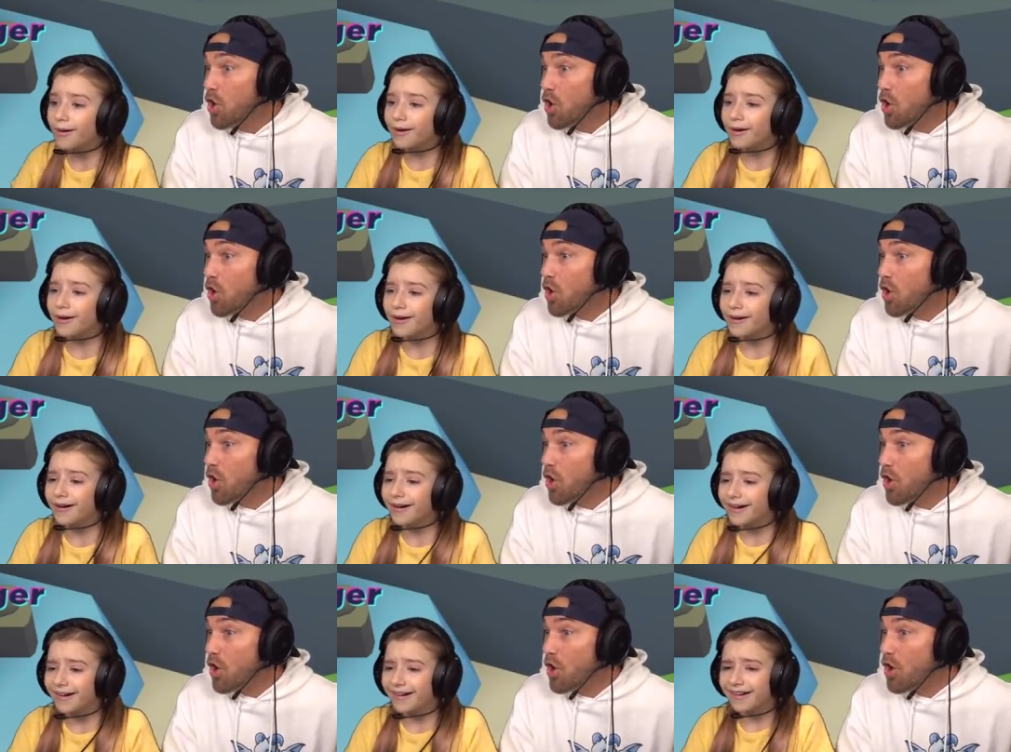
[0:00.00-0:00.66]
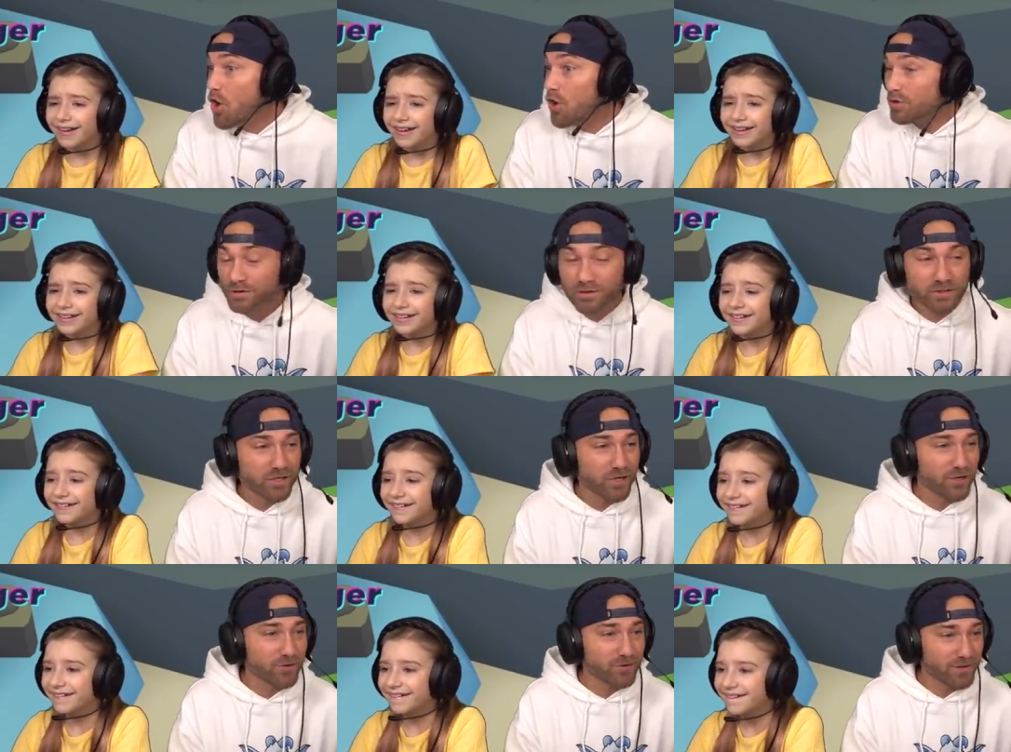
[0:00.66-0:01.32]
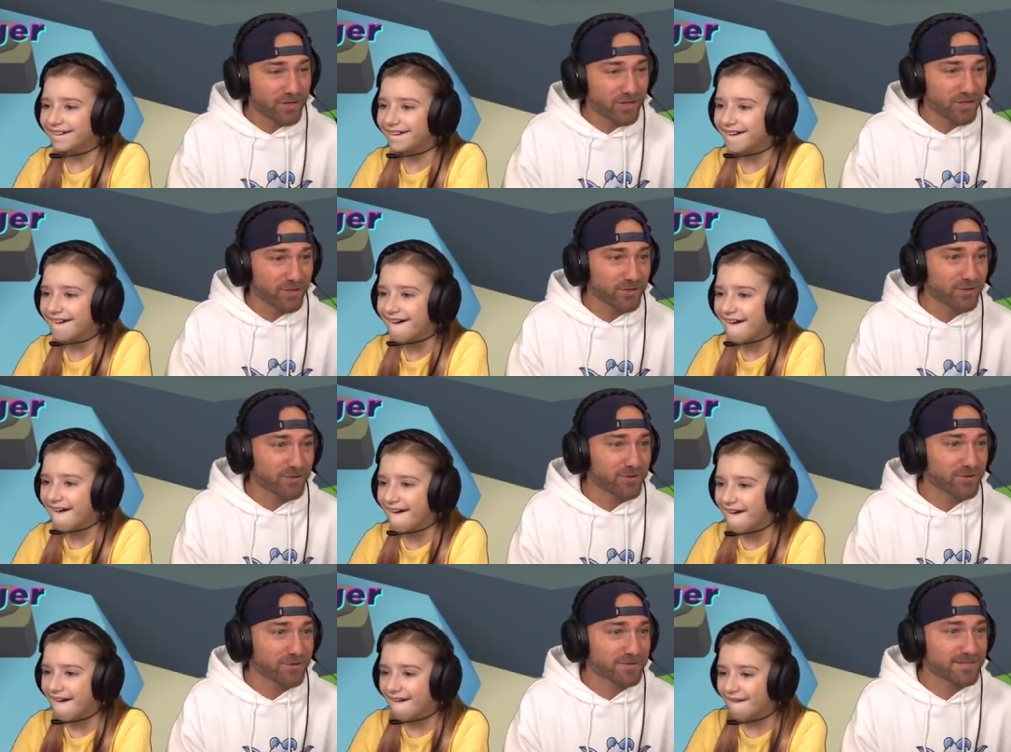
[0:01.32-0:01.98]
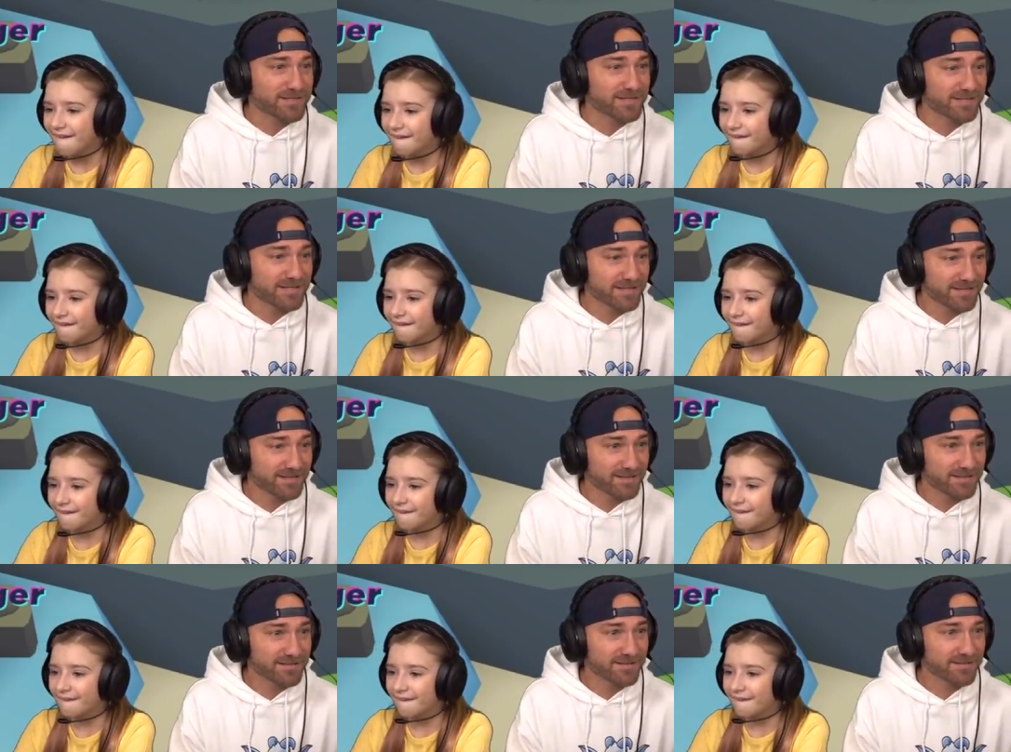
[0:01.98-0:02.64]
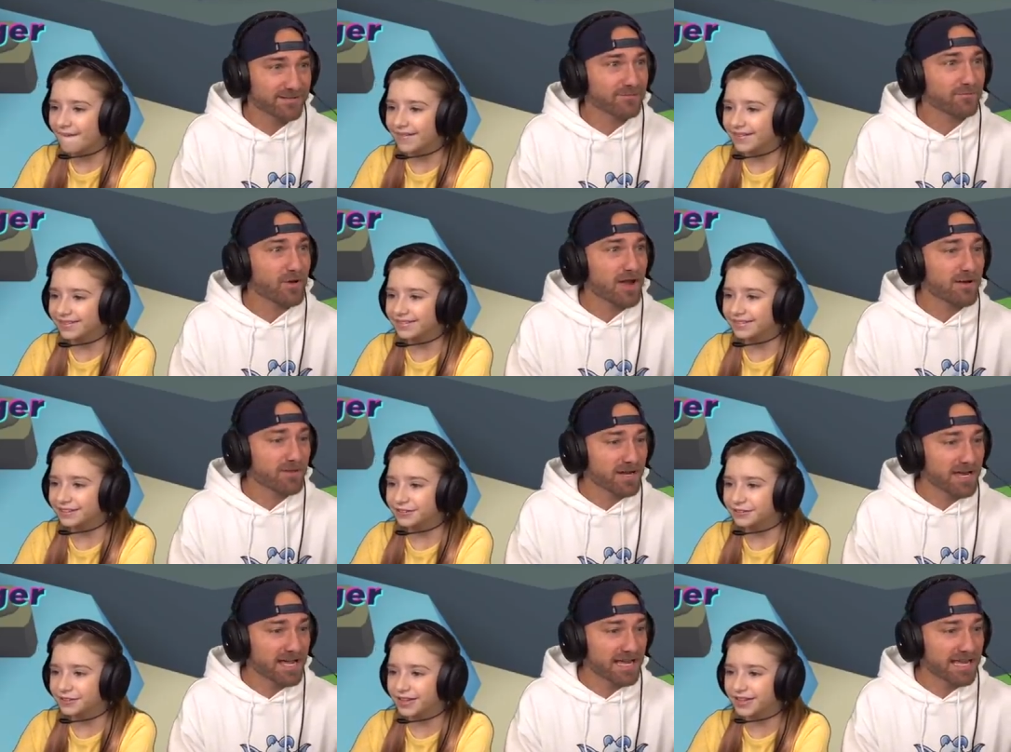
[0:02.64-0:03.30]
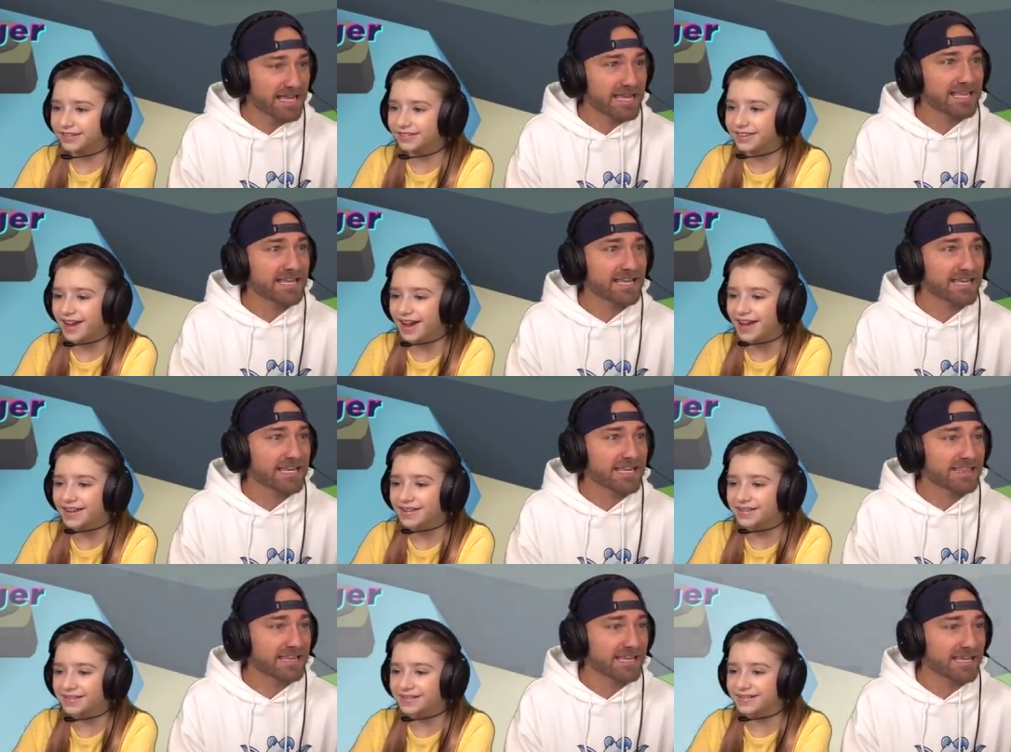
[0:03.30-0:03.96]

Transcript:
Speaker 1: Oh, oh! so cute. Why am I not like getting tiger.